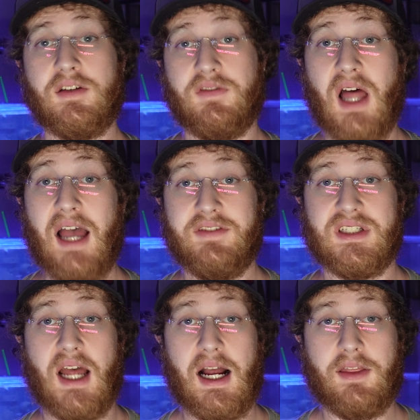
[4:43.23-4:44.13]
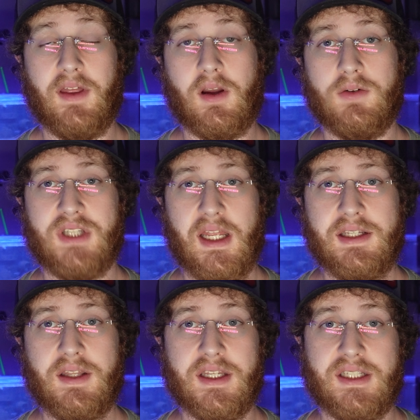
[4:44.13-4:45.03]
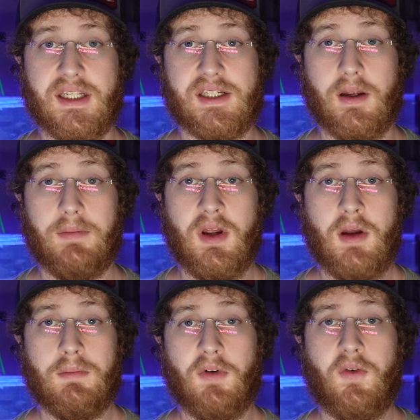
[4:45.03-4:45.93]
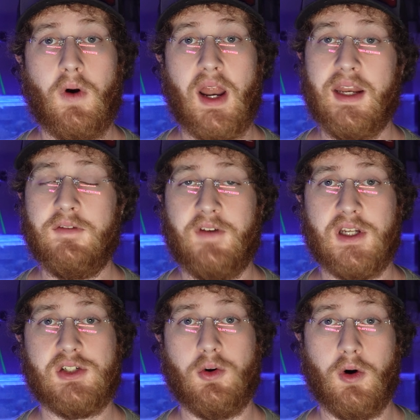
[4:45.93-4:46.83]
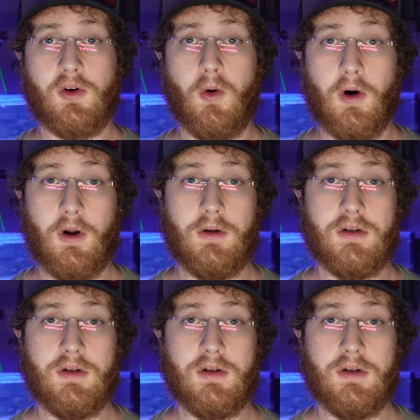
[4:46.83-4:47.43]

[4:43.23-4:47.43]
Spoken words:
of livestock that goes into the system before any fish or coral.